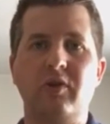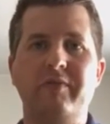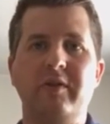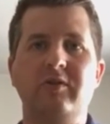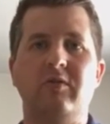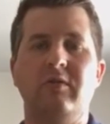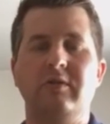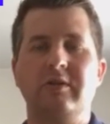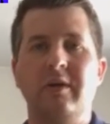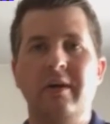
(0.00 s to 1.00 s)
traffic
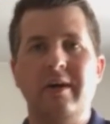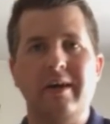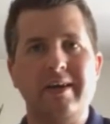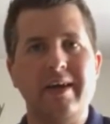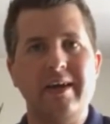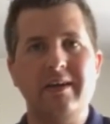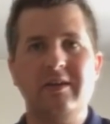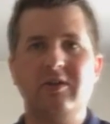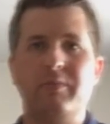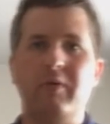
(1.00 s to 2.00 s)
signs. Again,
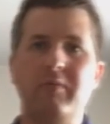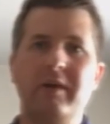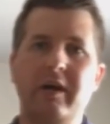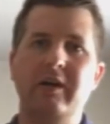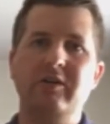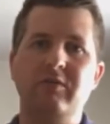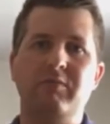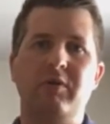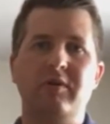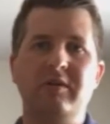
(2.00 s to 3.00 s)
it's a publication
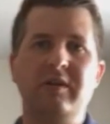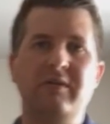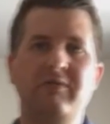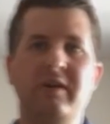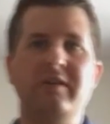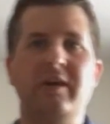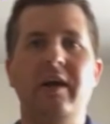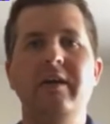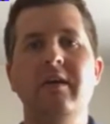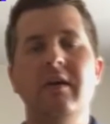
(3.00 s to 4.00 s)
by the
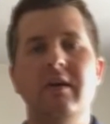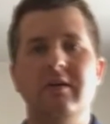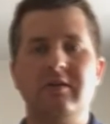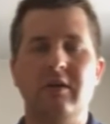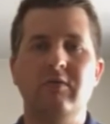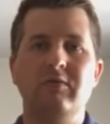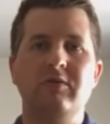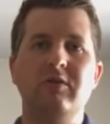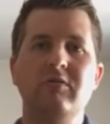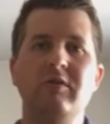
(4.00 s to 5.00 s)
DVSA, so
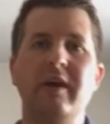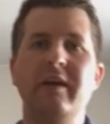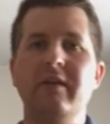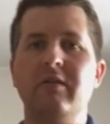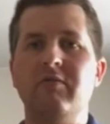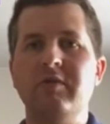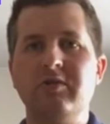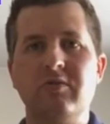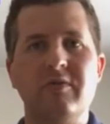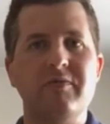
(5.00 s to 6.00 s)
do get it. There
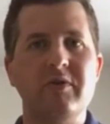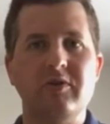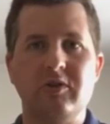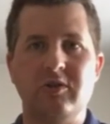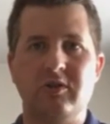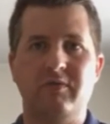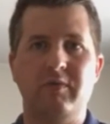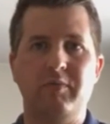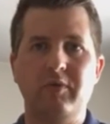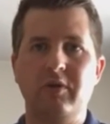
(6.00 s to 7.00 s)
is other versions of
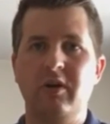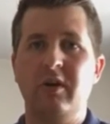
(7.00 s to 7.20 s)
the book.